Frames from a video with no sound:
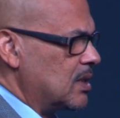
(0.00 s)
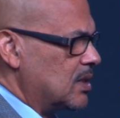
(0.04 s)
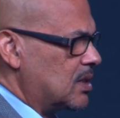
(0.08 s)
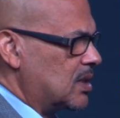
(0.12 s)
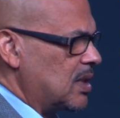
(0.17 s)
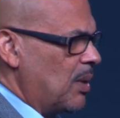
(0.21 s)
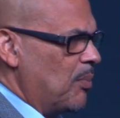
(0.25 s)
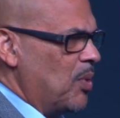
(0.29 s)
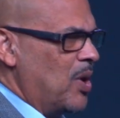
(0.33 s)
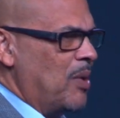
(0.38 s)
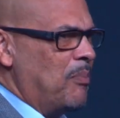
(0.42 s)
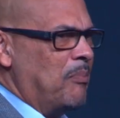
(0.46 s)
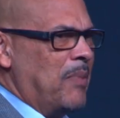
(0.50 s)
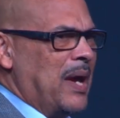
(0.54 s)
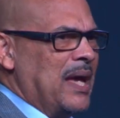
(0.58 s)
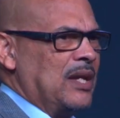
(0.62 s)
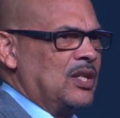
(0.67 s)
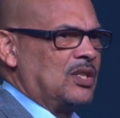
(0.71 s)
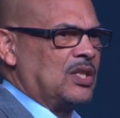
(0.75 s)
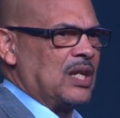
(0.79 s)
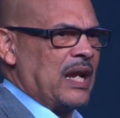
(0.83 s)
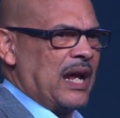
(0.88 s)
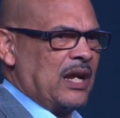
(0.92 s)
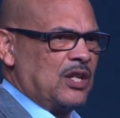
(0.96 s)

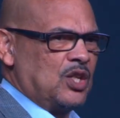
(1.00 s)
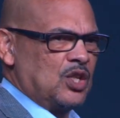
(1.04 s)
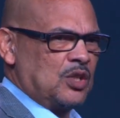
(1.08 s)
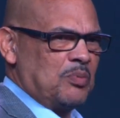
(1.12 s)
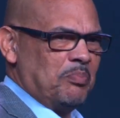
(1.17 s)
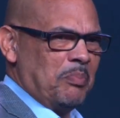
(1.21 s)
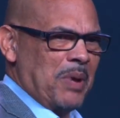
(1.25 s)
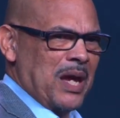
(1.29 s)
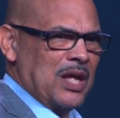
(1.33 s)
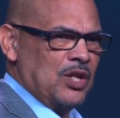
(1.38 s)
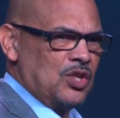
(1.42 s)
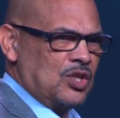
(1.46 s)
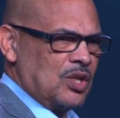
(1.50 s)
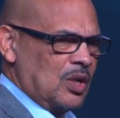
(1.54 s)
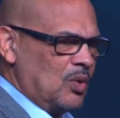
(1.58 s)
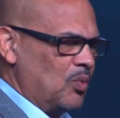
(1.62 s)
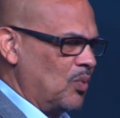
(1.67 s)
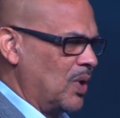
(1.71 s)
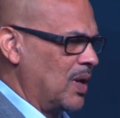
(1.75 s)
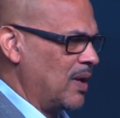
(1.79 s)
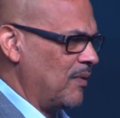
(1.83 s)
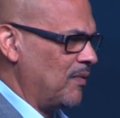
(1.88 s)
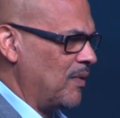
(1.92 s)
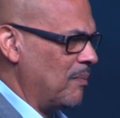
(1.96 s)
I just mentioned
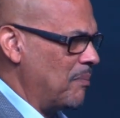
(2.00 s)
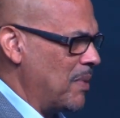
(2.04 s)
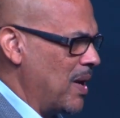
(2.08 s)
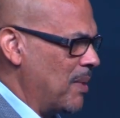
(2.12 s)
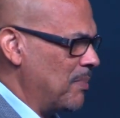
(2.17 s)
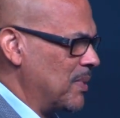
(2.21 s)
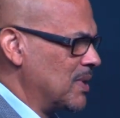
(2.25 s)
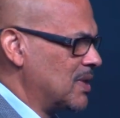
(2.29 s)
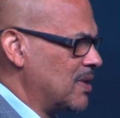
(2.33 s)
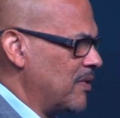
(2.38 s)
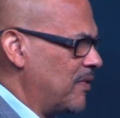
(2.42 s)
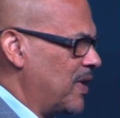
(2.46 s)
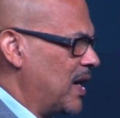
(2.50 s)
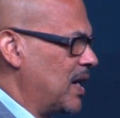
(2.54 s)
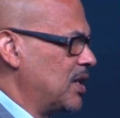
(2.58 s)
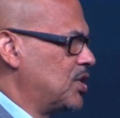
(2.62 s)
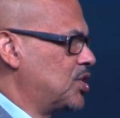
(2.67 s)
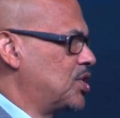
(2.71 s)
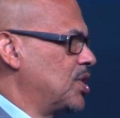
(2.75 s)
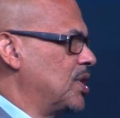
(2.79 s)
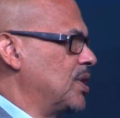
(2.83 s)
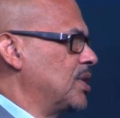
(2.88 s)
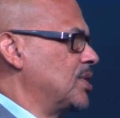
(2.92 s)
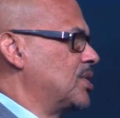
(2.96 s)
one of the members of our
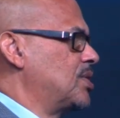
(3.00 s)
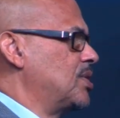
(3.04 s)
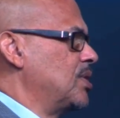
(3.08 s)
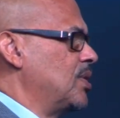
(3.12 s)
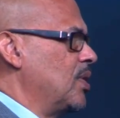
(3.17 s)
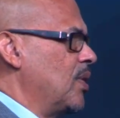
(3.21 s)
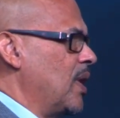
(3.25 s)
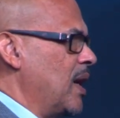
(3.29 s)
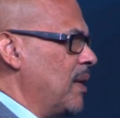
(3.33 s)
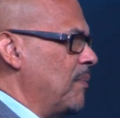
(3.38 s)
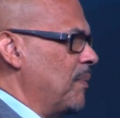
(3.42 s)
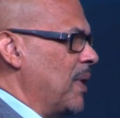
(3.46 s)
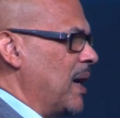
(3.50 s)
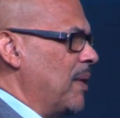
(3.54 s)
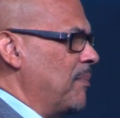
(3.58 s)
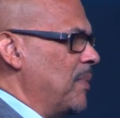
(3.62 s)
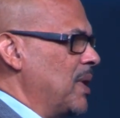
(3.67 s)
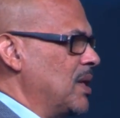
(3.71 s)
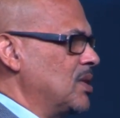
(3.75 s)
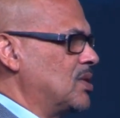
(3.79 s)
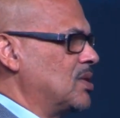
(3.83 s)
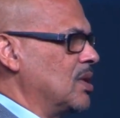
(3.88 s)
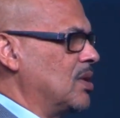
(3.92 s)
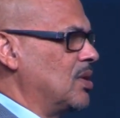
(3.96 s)
church. You know, I
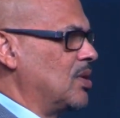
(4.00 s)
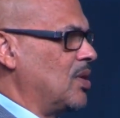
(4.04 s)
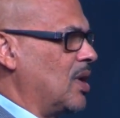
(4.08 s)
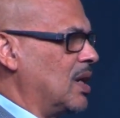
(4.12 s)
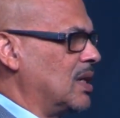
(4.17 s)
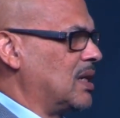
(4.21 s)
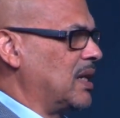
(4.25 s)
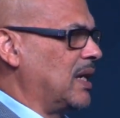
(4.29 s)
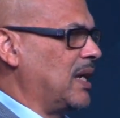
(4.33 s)
mentioned Dr.